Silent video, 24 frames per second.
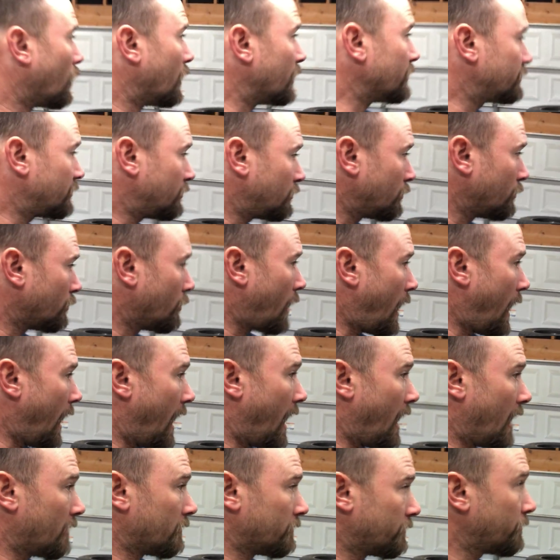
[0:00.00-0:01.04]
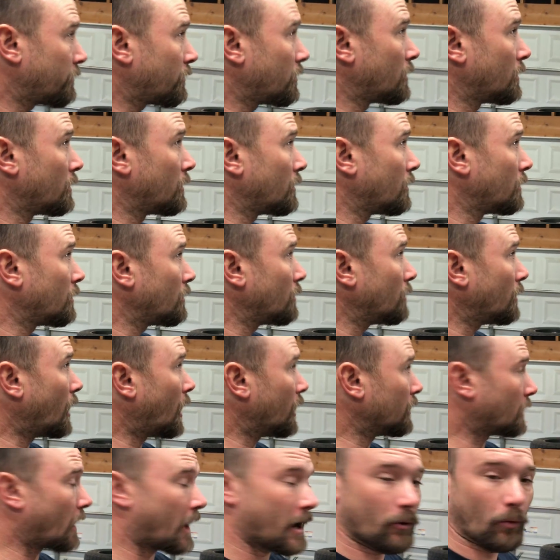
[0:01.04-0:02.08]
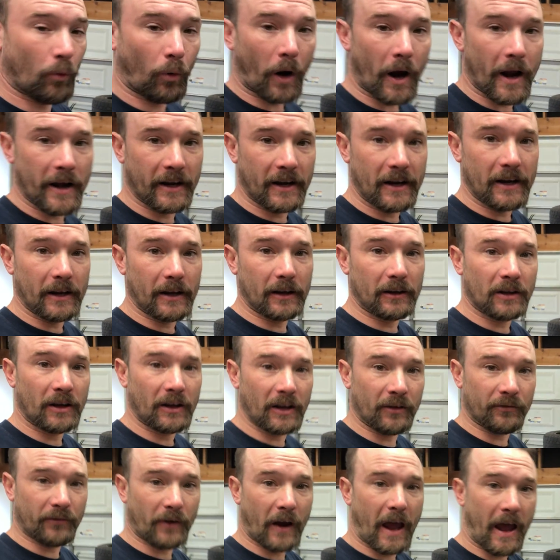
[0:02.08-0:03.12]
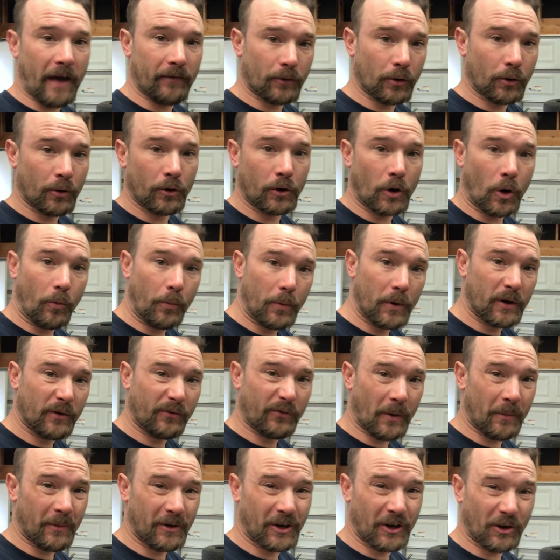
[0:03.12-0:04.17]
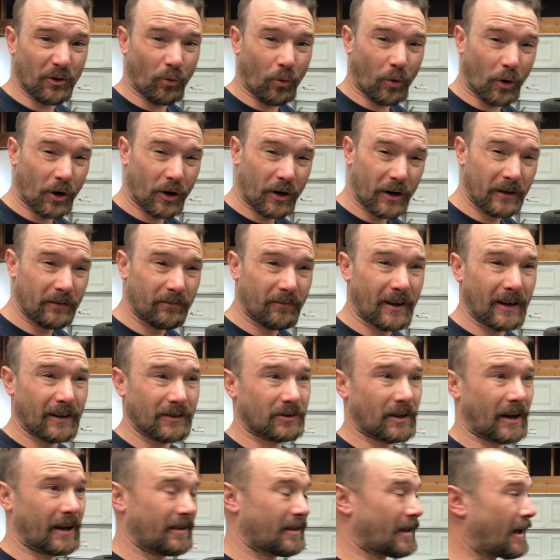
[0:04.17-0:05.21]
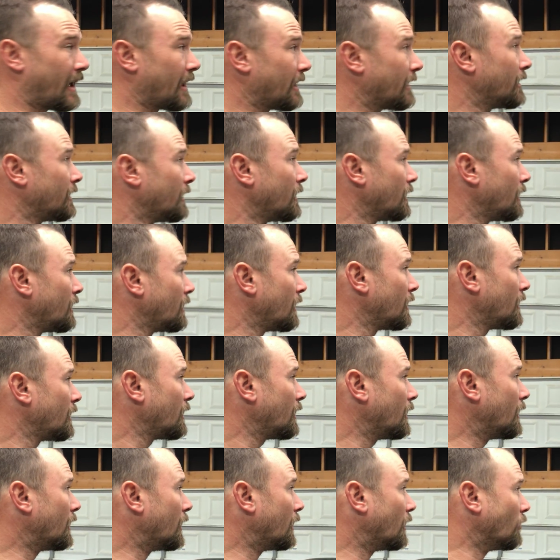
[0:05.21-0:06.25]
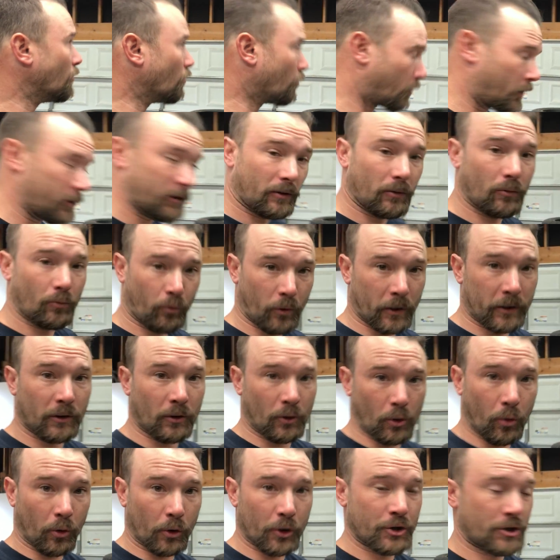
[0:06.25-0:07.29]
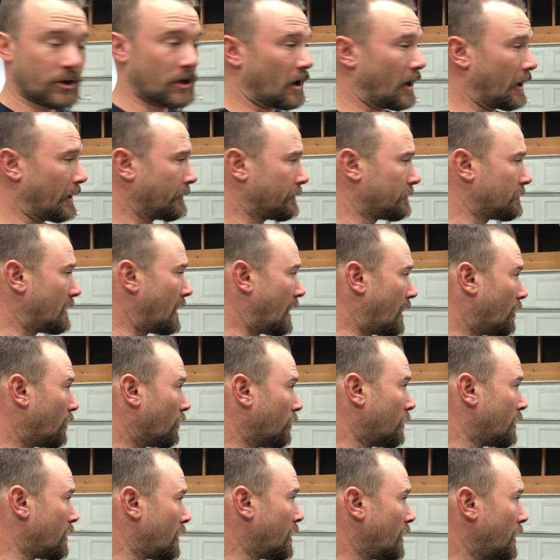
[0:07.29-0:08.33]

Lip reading: was to have a light where I need it, if I have the hood open, if I'm in here working, things like that, with the door shut. Now,